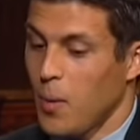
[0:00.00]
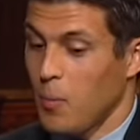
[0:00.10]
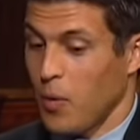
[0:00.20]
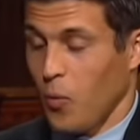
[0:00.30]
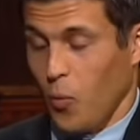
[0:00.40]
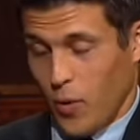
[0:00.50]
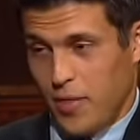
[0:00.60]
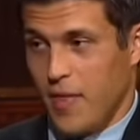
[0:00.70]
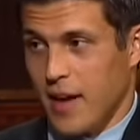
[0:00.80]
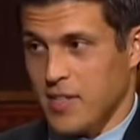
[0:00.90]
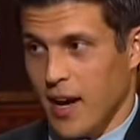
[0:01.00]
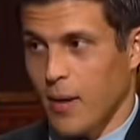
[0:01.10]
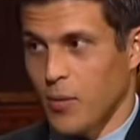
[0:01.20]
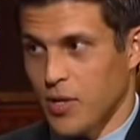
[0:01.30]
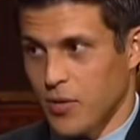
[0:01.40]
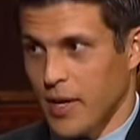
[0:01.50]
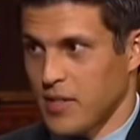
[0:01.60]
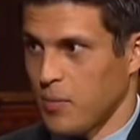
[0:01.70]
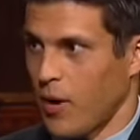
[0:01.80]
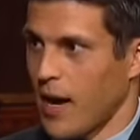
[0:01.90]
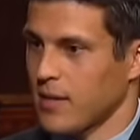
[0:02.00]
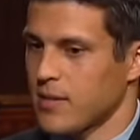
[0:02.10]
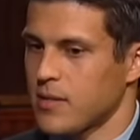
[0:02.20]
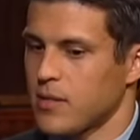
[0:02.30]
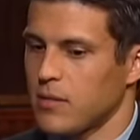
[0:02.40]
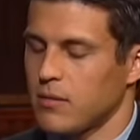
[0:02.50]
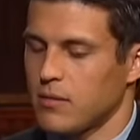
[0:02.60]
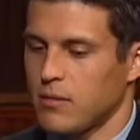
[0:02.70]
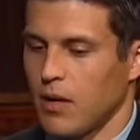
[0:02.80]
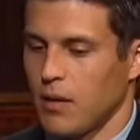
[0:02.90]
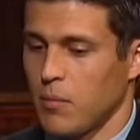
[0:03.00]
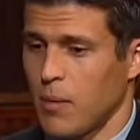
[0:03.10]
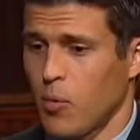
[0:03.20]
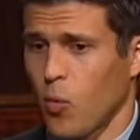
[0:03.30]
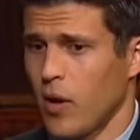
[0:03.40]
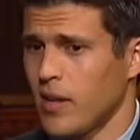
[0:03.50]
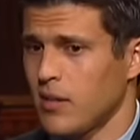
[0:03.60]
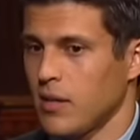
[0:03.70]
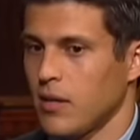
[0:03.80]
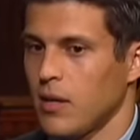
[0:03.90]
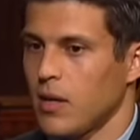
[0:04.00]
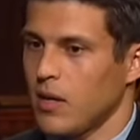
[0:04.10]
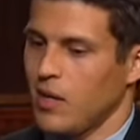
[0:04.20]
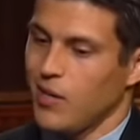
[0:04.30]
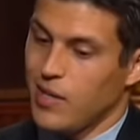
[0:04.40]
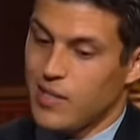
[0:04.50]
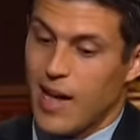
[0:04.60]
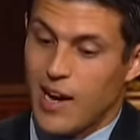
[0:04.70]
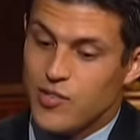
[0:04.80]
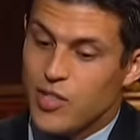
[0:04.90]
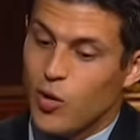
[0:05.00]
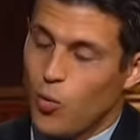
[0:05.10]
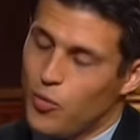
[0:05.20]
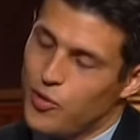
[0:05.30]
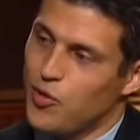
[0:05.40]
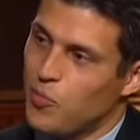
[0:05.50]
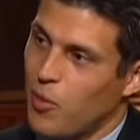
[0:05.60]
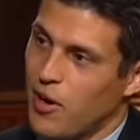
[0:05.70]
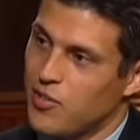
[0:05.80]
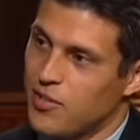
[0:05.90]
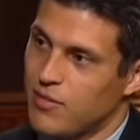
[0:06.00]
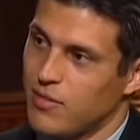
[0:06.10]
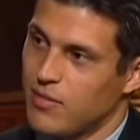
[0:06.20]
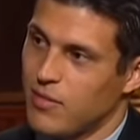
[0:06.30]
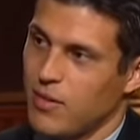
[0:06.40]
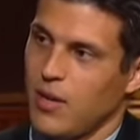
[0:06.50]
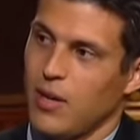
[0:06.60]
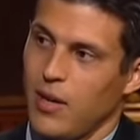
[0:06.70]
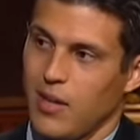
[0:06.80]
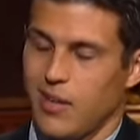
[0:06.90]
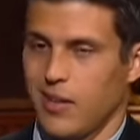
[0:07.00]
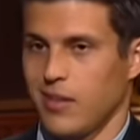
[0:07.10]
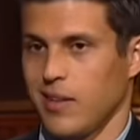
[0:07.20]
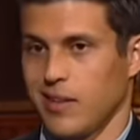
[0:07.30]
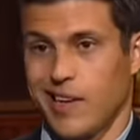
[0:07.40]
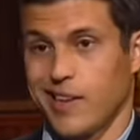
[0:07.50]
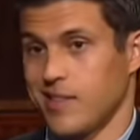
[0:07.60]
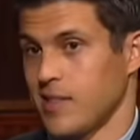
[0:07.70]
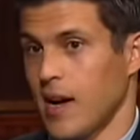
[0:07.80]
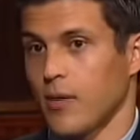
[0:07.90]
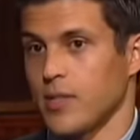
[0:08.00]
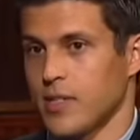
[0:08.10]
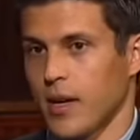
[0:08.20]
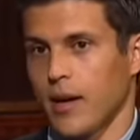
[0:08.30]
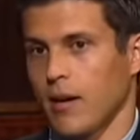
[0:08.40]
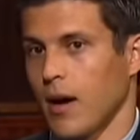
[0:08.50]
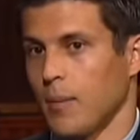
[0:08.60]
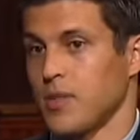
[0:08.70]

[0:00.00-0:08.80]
But with that time, we do get to practice. Um, number one, you need to actually hold the toothbrush in kids, as I would say, up